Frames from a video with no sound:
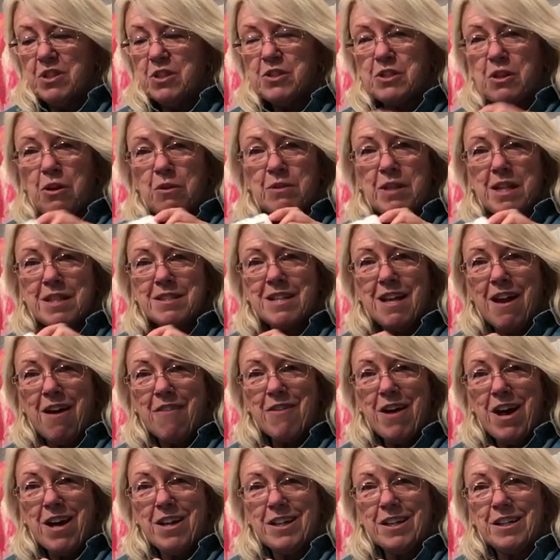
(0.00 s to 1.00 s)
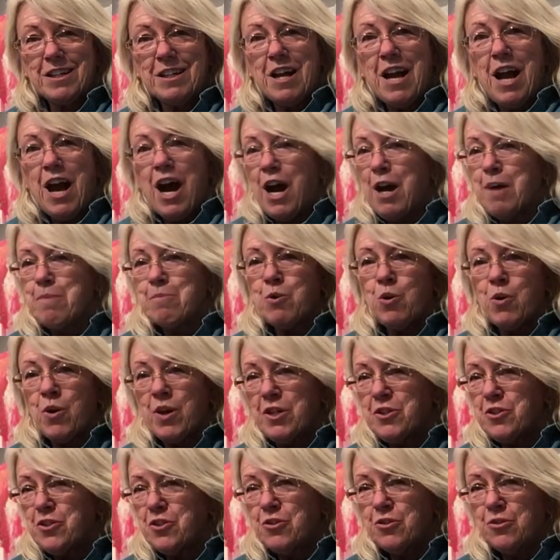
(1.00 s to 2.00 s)
So let's have at it. I'm
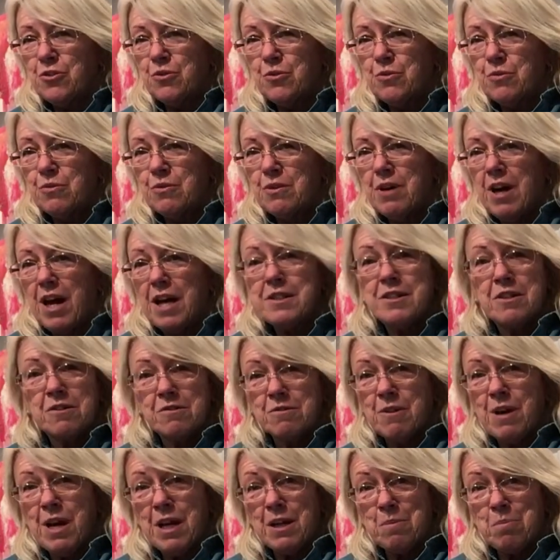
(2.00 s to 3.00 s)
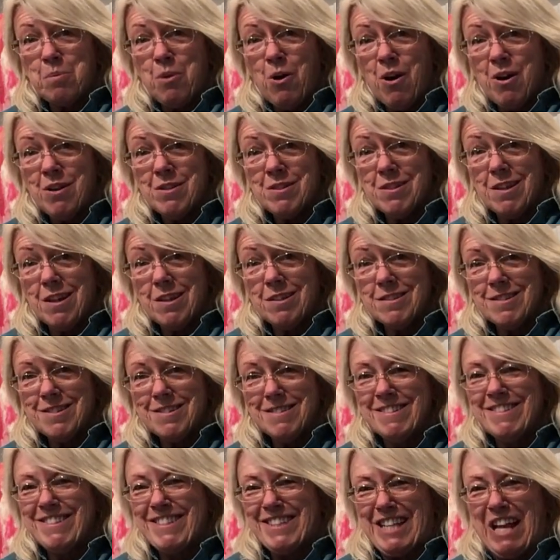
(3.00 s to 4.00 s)
going to, I don't know how to pause
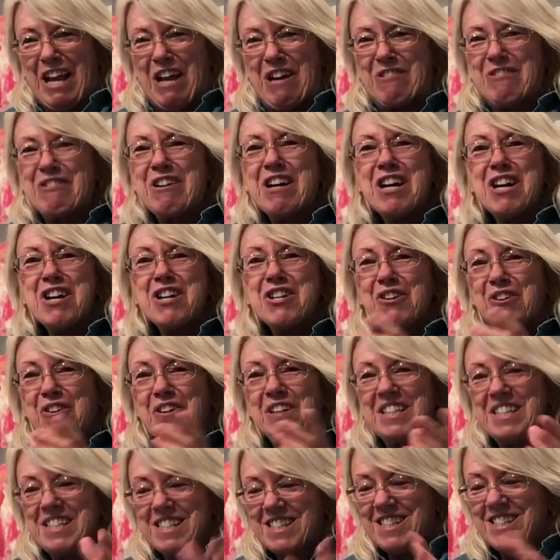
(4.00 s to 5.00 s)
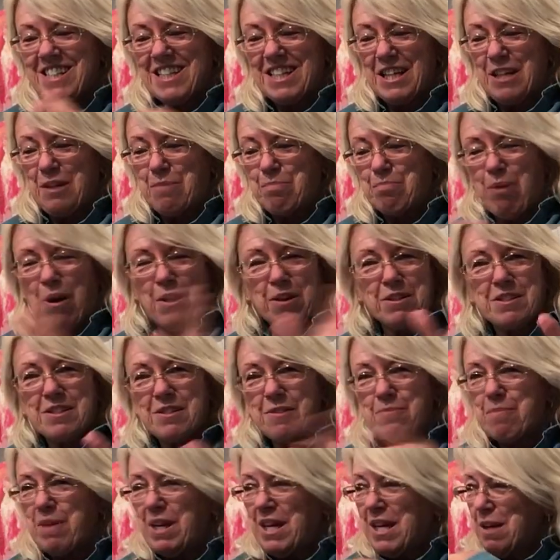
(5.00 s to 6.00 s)
this, so you're going to see parts
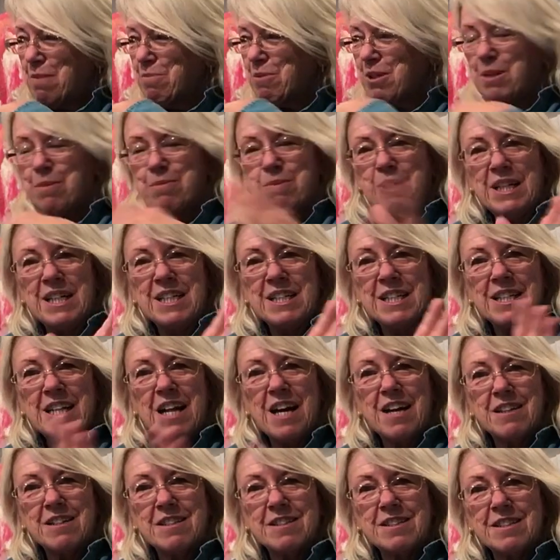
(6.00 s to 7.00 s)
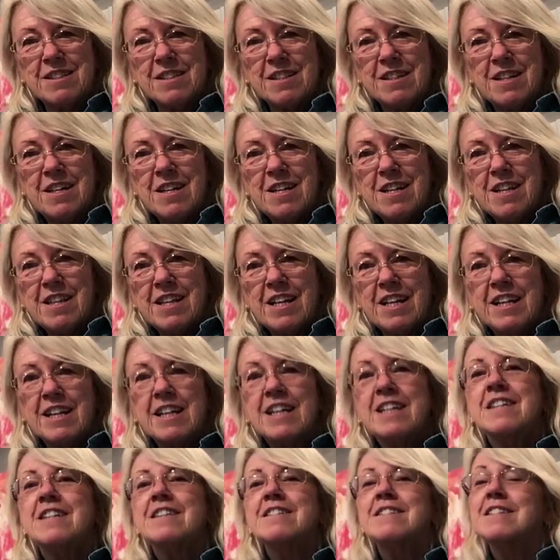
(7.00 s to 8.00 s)
of me. I'm going to be in and out of the thing.
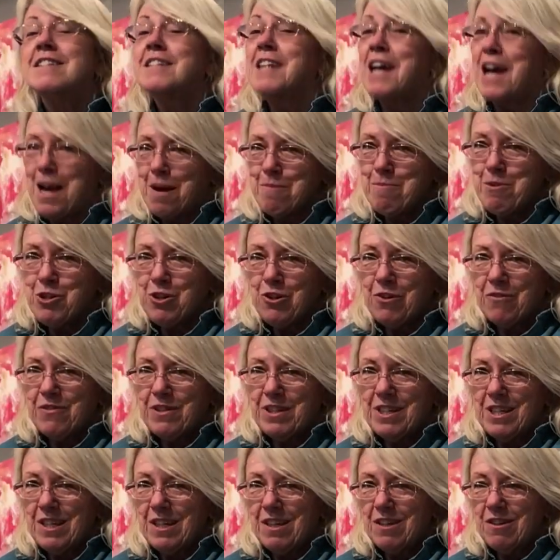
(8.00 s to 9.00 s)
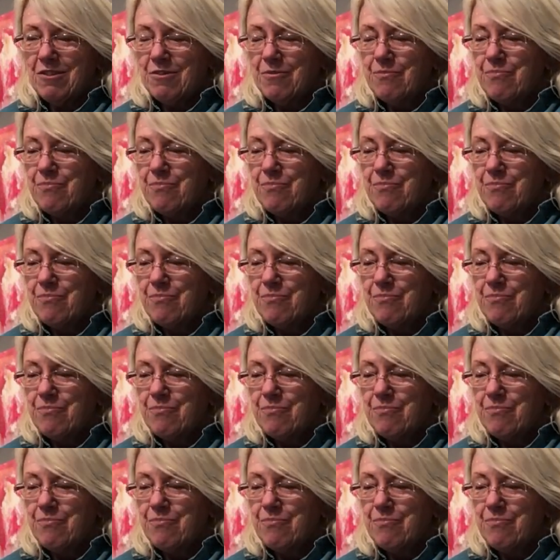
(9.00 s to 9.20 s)
It is an amateur video,